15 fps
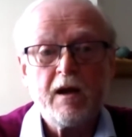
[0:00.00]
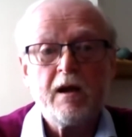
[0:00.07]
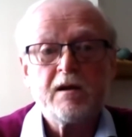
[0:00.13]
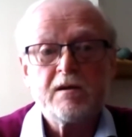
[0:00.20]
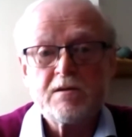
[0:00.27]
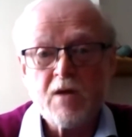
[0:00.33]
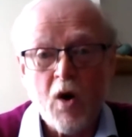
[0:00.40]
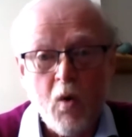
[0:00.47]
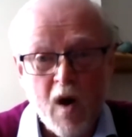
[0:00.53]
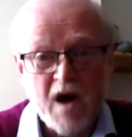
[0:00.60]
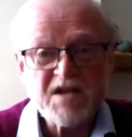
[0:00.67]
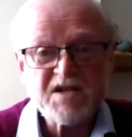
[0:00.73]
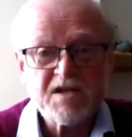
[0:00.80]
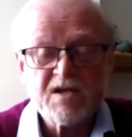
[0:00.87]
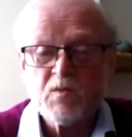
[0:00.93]
So
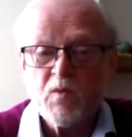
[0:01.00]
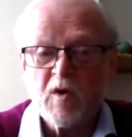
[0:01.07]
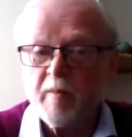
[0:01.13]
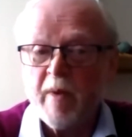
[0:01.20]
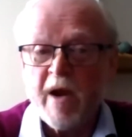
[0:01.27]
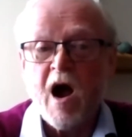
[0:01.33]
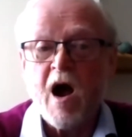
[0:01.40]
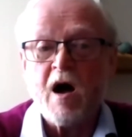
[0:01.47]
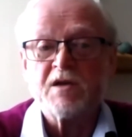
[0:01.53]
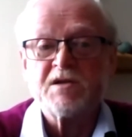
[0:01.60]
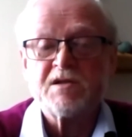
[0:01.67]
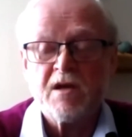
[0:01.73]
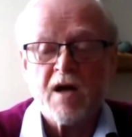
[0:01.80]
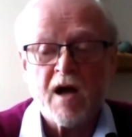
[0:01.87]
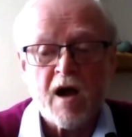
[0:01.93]
questions will be asked.
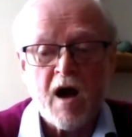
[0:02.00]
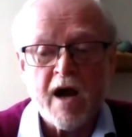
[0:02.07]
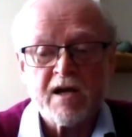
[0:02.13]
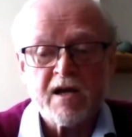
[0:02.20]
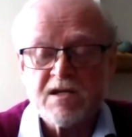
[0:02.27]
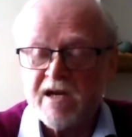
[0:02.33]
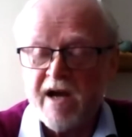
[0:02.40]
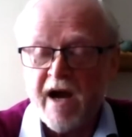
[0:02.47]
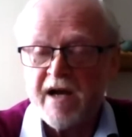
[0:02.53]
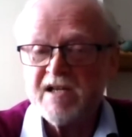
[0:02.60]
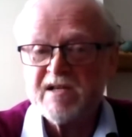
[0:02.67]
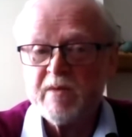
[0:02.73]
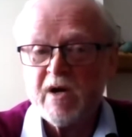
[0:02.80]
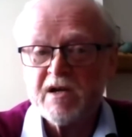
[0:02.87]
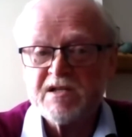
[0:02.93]
And I can see
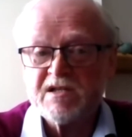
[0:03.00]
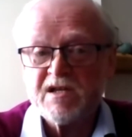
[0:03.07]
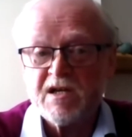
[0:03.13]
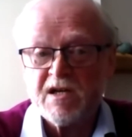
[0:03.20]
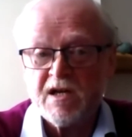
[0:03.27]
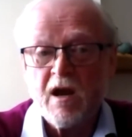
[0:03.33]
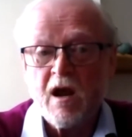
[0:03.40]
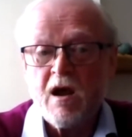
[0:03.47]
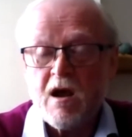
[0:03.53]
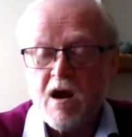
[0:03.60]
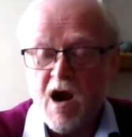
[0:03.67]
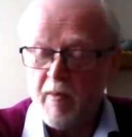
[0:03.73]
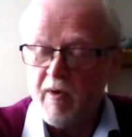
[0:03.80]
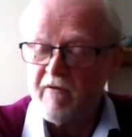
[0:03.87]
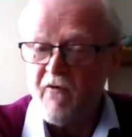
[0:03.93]
HMRC
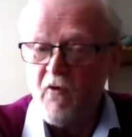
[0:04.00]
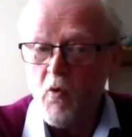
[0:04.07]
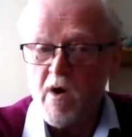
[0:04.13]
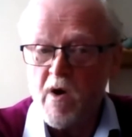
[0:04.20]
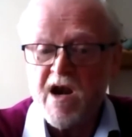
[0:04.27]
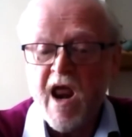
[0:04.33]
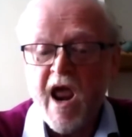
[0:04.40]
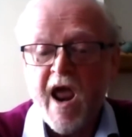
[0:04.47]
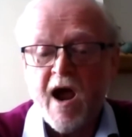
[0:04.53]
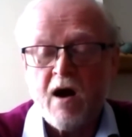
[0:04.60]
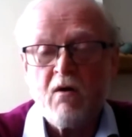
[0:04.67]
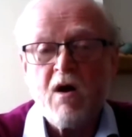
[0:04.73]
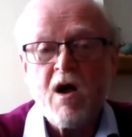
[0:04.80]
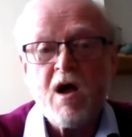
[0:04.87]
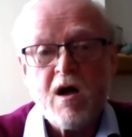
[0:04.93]
coming forward now
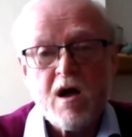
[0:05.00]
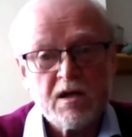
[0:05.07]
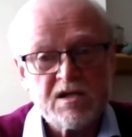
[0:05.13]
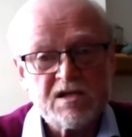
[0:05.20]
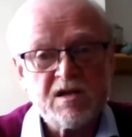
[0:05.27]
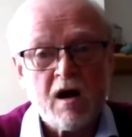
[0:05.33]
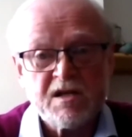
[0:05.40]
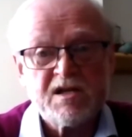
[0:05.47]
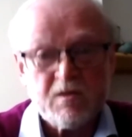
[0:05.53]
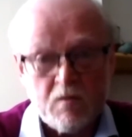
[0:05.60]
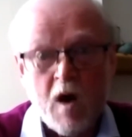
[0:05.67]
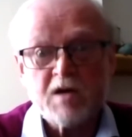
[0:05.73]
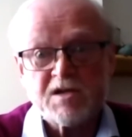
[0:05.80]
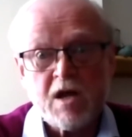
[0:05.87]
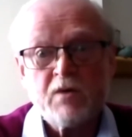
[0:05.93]
and starting to
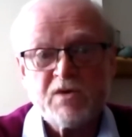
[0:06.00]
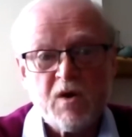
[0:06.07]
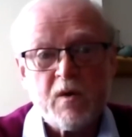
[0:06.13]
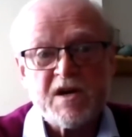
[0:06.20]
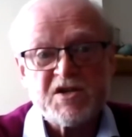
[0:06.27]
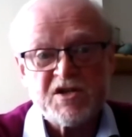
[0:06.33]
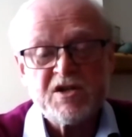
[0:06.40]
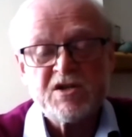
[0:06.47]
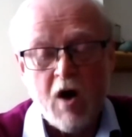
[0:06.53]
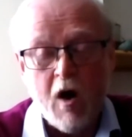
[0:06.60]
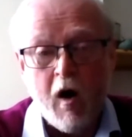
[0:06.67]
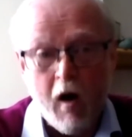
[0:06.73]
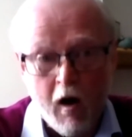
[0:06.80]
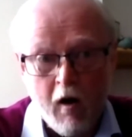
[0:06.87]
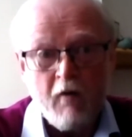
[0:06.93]
ask those questions
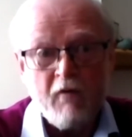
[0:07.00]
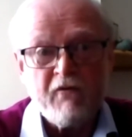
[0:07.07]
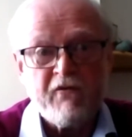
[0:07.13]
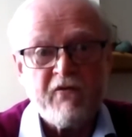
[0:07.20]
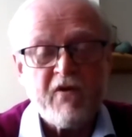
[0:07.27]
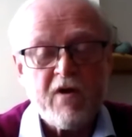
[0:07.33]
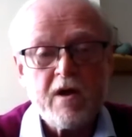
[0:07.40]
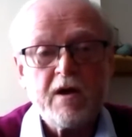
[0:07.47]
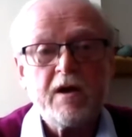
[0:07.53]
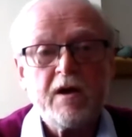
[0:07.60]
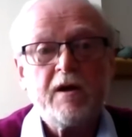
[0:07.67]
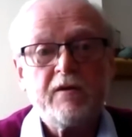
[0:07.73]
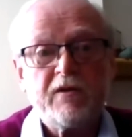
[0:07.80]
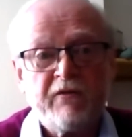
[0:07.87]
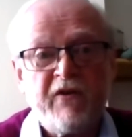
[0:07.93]
of
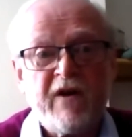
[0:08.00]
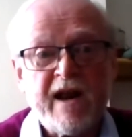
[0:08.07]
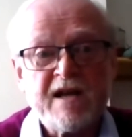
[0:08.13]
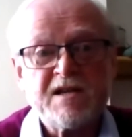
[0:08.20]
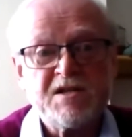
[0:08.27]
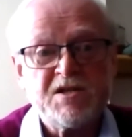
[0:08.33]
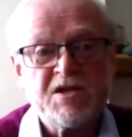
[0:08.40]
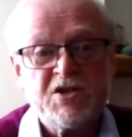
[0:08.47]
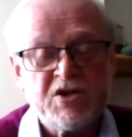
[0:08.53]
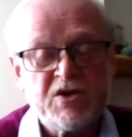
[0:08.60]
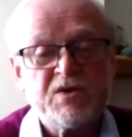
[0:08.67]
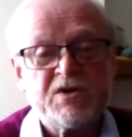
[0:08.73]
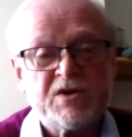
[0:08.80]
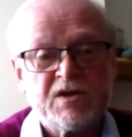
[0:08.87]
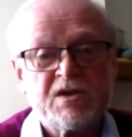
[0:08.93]
the financial
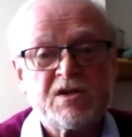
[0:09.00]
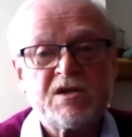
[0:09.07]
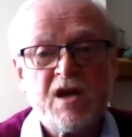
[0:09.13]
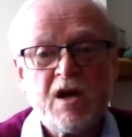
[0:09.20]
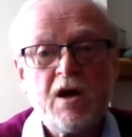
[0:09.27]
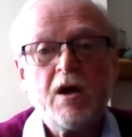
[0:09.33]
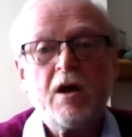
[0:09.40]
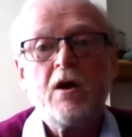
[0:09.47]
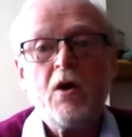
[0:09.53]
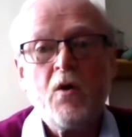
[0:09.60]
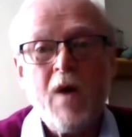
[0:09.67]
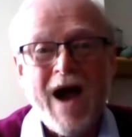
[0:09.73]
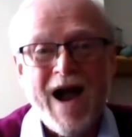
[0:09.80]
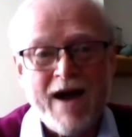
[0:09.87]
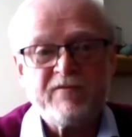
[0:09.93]
institutions who
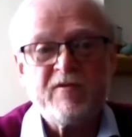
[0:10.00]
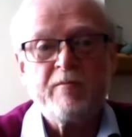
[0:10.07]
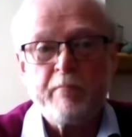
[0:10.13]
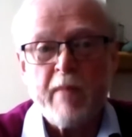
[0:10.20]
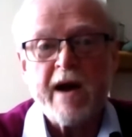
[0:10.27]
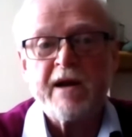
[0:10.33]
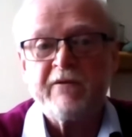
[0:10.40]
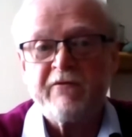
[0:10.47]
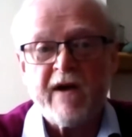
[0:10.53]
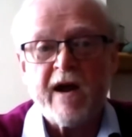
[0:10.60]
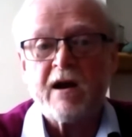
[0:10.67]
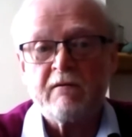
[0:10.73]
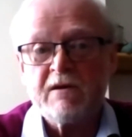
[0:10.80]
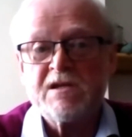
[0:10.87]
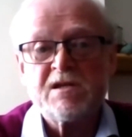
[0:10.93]
haven't made a FATCA
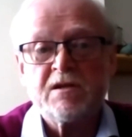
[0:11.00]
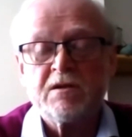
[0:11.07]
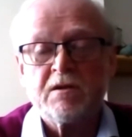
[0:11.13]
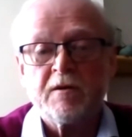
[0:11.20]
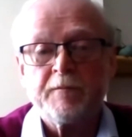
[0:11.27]
return.